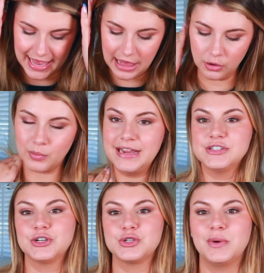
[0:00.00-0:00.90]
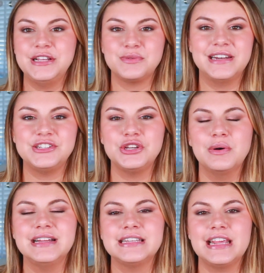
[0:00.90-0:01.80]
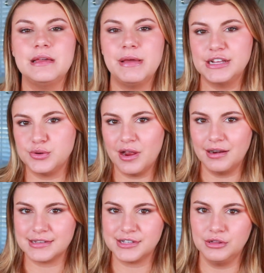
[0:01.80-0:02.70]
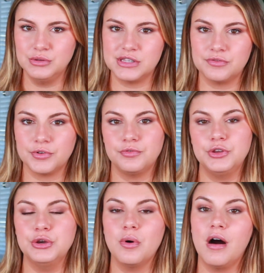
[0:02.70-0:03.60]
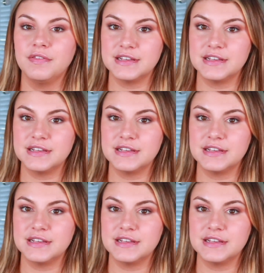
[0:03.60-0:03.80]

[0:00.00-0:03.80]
Hellraiser 2022. I did a Patreon exclusive review on